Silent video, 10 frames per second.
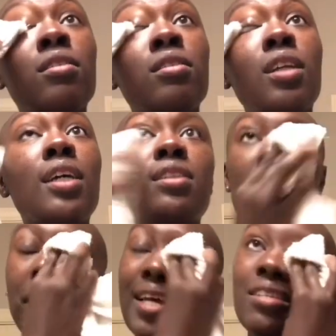That's an
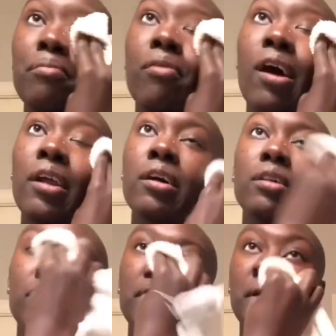amazing product.
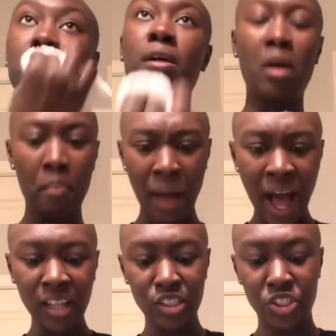A
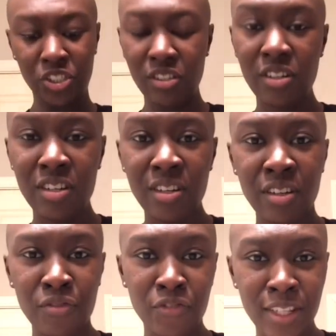polisher
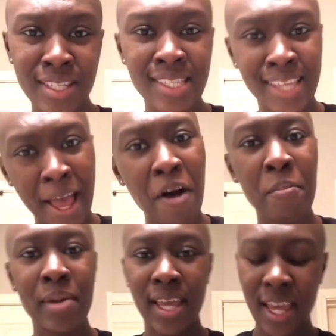for the scalp
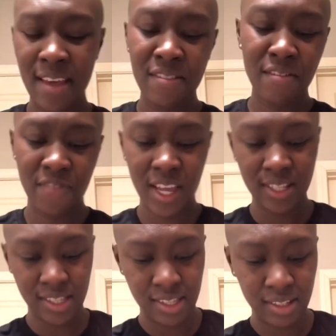and the face.